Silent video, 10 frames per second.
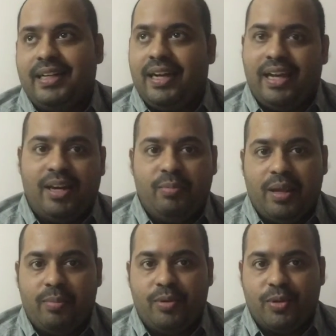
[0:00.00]
I will be
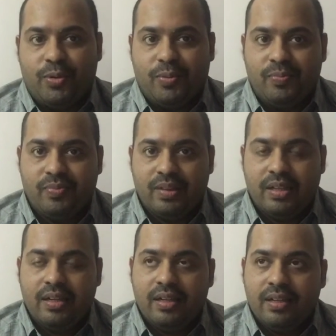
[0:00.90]
able to
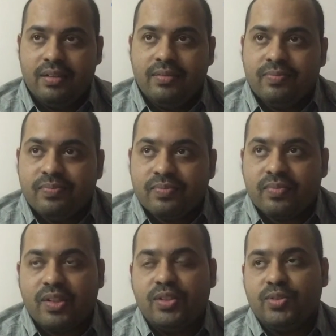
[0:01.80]

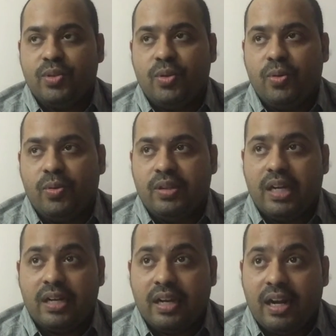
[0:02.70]
do. So
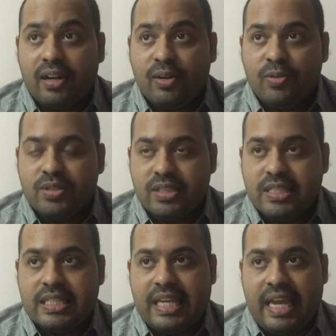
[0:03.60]
that concludes
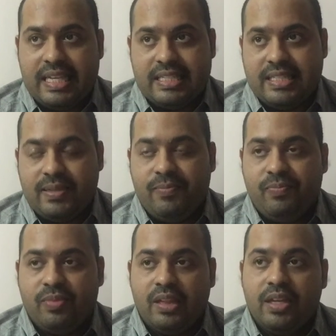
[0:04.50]
this case.
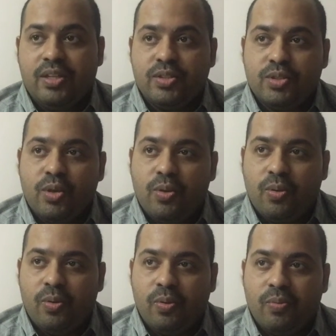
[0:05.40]

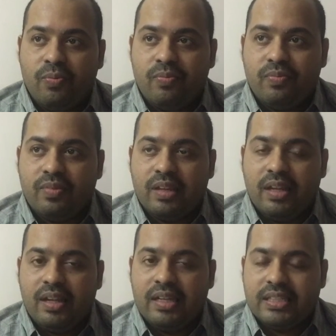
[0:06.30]
So
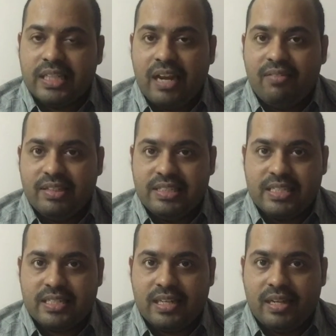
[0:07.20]
shall we
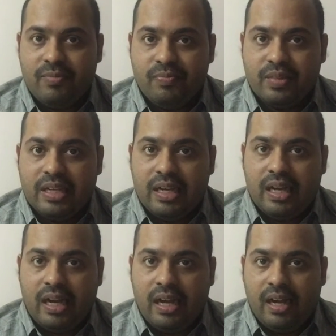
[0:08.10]
just
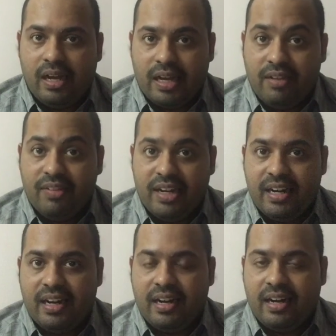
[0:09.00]
rewind
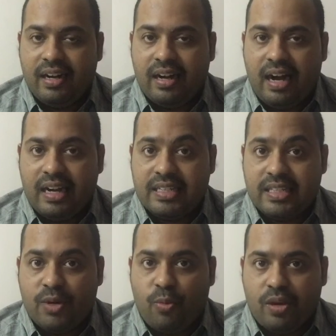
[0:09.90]
and
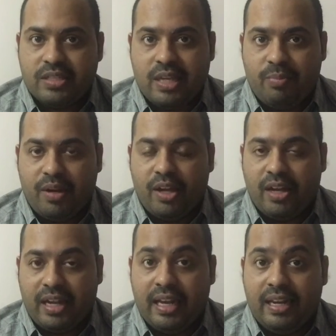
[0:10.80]
understand what is happening
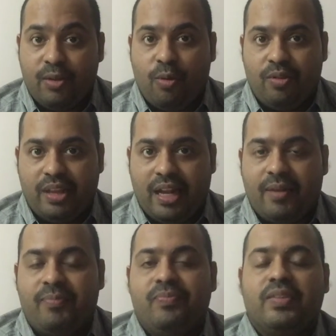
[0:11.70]
really over there.
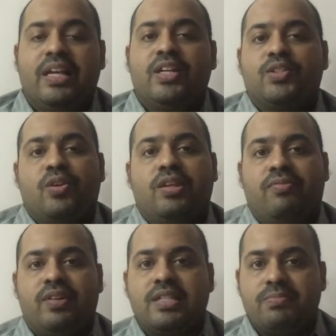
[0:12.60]
So the
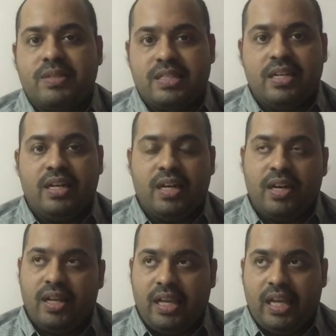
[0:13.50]
first person,
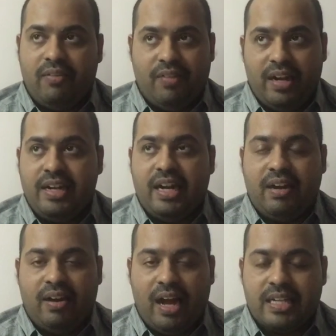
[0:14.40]
he went
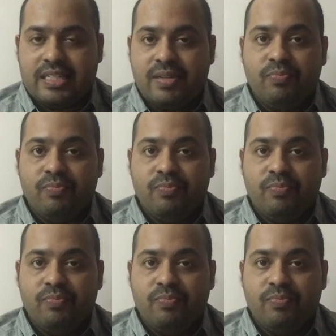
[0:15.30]
and asked,